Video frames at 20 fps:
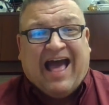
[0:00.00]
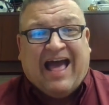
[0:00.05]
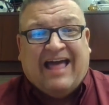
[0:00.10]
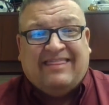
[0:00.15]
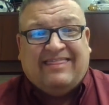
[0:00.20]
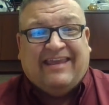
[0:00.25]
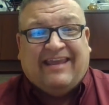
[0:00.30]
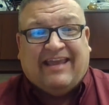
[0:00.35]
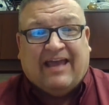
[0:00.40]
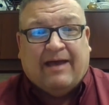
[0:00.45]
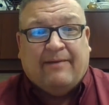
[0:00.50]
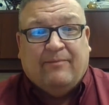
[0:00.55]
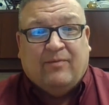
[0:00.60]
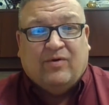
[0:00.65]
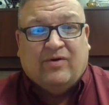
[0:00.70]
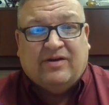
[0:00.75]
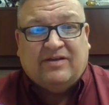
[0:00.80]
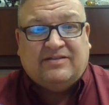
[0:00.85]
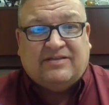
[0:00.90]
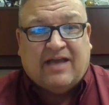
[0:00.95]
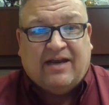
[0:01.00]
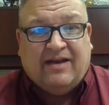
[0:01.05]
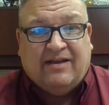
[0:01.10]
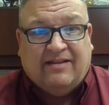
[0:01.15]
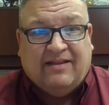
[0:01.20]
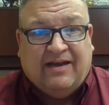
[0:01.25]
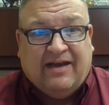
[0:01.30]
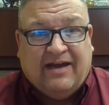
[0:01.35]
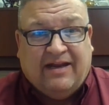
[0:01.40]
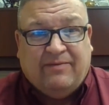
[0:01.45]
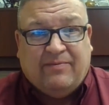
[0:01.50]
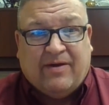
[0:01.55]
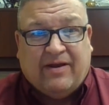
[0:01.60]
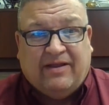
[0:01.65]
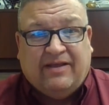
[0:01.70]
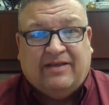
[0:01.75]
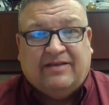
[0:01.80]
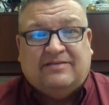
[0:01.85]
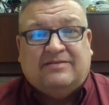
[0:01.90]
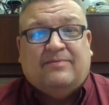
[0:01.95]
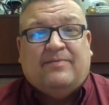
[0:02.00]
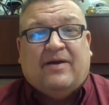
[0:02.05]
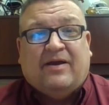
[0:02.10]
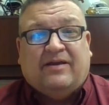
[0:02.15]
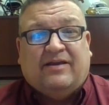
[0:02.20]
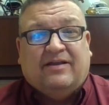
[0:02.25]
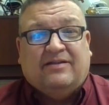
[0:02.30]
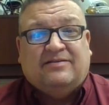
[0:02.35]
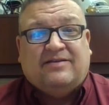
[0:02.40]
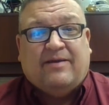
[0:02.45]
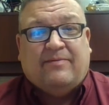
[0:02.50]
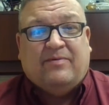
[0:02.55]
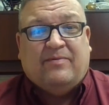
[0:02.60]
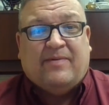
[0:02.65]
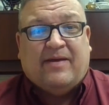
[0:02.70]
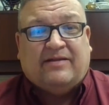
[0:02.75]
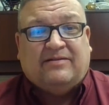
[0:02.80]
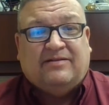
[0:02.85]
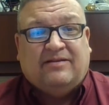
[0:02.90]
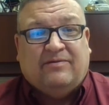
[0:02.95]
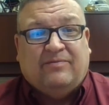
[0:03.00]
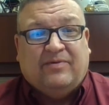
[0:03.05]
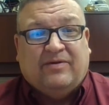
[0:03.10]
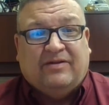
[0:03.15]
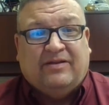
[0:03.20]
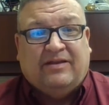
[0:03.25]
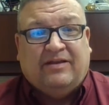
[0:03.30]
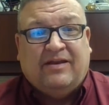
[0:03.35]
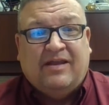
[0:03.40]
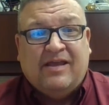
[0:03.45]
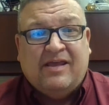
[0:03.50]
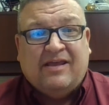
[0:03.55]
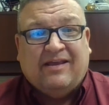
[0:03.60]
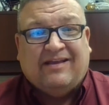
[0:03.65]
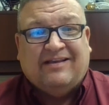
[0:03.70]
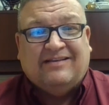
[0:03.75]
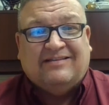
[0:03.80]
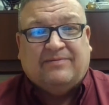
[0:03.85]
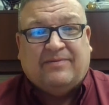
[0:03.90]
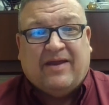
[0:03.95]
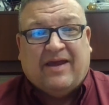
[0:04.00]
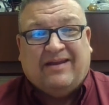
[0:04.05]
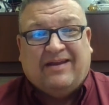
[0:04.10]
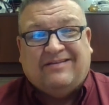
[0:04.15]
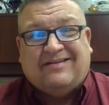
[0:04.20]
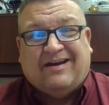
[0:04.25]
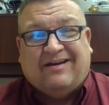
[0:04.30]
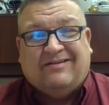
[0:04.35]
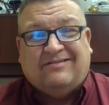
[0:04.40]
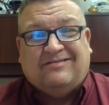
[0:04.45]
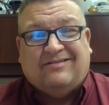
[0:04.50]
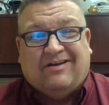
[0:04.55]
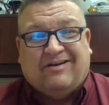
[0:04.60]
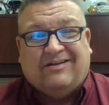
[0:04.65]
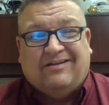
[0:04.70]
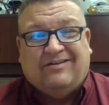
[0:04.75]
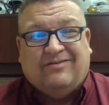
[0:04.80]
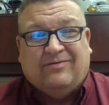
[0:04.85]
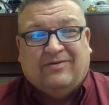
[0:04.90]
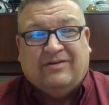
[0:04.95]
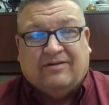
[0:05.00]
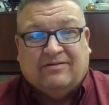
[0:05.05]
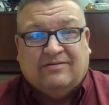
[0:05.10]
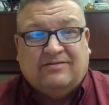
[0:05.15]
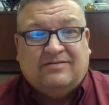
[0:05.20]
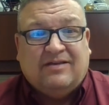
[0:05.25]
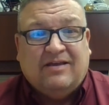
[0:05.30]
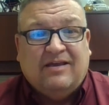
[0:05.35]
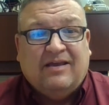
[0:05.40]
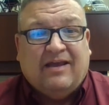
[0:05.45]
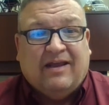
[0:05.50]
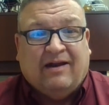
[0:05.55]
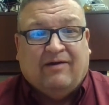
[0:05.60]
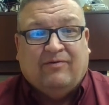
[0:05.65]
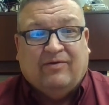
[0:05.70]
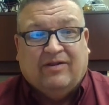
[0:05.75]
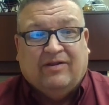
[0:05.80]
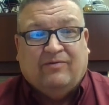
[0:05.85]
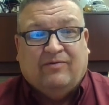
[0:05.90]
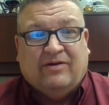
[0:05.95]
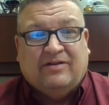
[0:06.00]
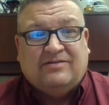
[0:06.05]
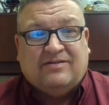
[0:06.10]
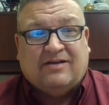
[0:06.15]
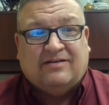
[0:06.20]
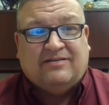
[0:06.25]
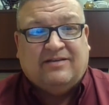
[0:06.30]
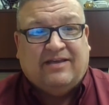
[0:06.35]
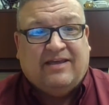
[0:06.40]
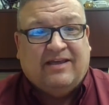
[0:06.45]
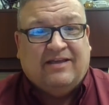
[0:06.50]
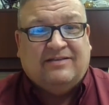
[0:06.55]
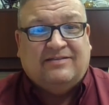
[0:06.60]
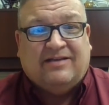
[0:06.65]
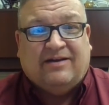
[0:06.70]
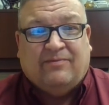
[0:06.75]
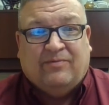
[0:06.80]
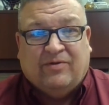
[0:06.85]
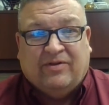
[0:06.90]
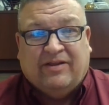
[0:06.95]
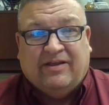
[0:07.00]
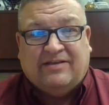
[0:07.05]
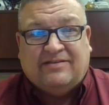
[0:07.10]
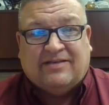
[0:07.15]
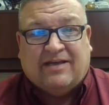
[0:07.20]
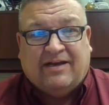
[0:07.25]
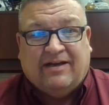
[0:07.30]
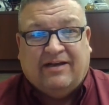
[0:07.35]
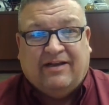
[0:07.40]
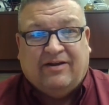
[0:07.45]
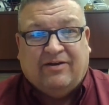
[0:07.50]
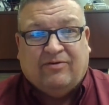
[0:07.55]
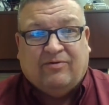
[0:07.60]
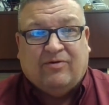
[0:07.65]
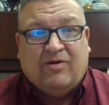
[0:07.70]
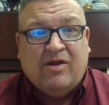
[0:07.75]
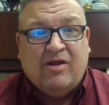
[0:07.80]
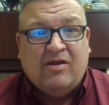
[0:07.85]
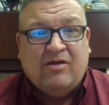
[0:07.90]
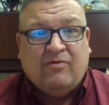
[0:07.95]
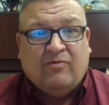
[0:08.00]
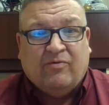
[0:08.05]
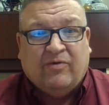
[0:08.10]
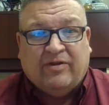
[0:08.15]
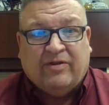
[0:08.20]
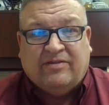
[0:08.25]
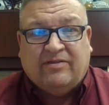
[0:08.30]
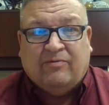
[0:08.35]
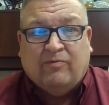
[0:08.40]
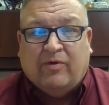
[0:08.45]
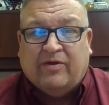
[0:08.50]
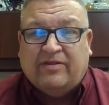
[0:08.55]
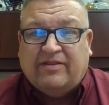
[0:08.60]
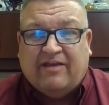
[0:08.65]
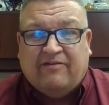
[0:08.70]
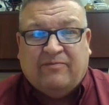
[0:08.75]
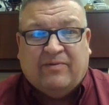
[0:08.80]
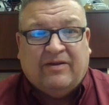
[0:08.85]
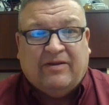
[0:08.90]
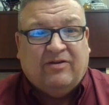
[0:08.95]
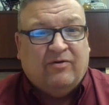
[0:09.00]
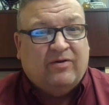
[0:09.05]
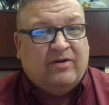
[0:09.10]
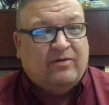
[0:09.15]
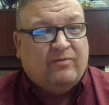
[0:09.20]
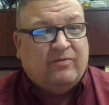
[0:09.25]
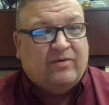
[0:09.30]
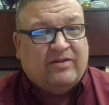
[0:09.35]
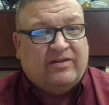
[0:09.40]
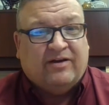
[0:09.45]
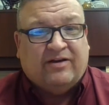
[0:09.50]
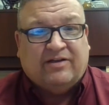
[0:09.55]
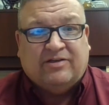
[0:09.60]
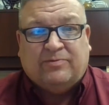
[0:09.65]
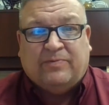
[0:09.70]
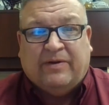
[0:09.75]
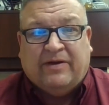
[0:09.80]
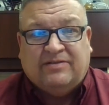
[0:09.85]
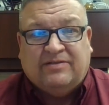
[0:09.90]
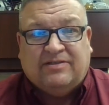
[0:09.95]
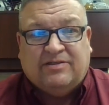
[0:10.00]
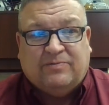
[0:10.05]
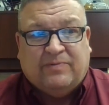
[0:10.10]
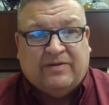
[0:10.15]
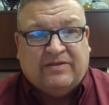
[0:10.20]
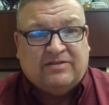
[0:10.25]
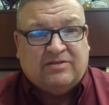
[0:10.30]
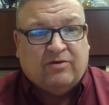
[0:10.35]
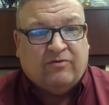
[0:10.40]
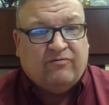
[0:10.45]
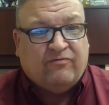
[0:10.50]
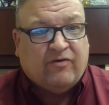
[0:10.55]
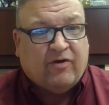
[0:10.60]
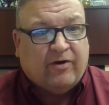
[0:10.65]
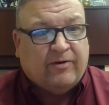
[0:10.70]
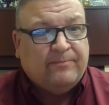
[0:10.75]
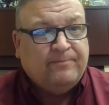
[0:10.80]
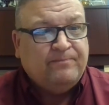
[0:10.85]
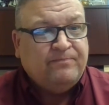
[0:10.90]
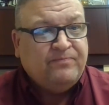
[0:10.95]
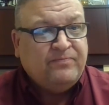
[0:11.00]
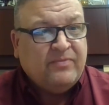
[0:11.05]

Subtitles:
I think I'm more excited than anybody is about kids coming back to the building because I'm kind of tired of talking to adults, and I really want to talk to kids, and I'm really excited to hear what they've been doing and what their experience has been so far.